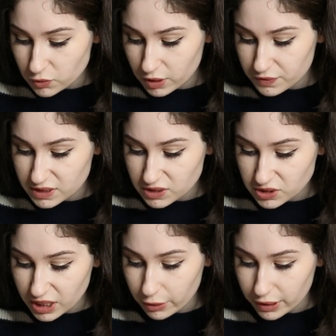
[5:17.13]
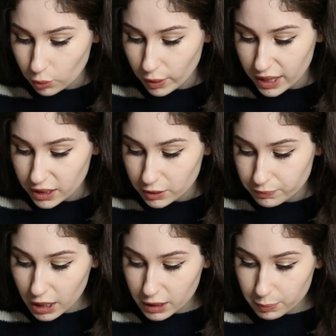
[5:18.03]
Sorry for steering away.
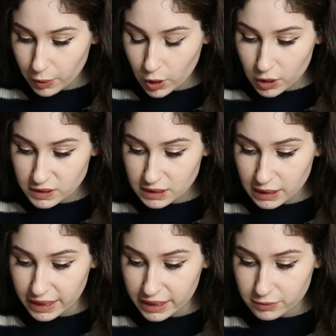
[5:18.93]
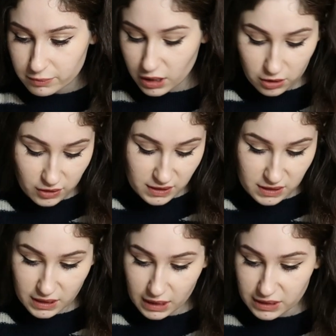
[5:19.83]
I personally think this
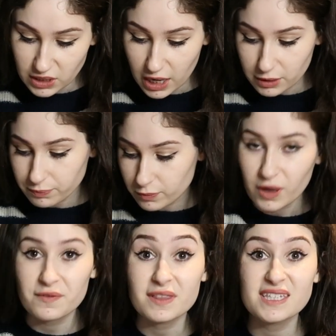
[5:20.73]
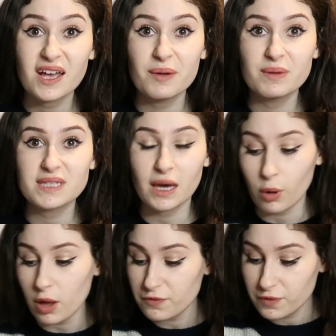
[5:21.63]
is nearly done. Wait for the timer to go
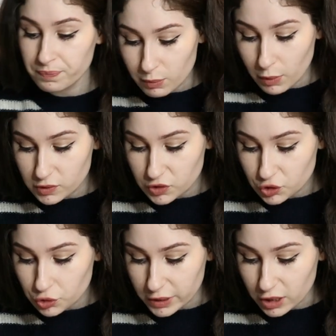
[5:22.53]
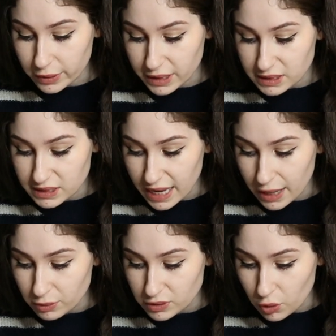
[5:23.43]
off. The most triggering
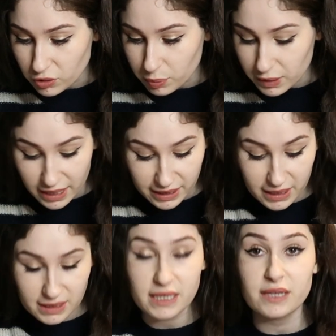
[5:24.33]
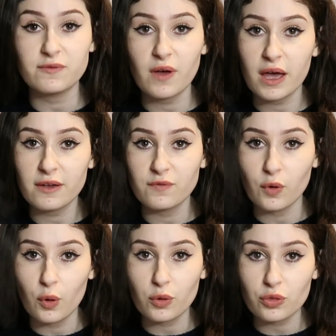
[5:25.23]
sound on the planet in 5,
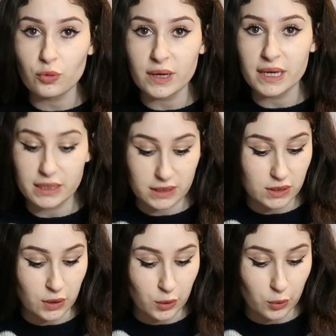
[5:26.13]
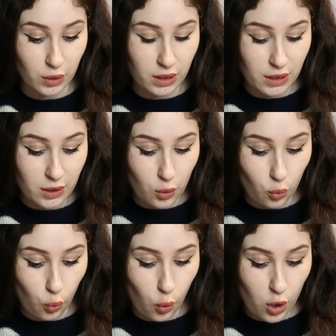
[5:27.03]
4, 3, 2,
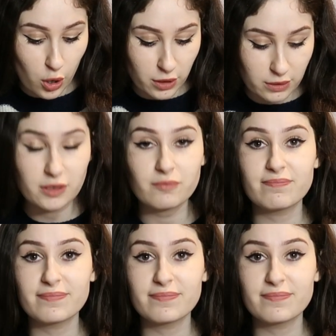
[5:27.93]
1.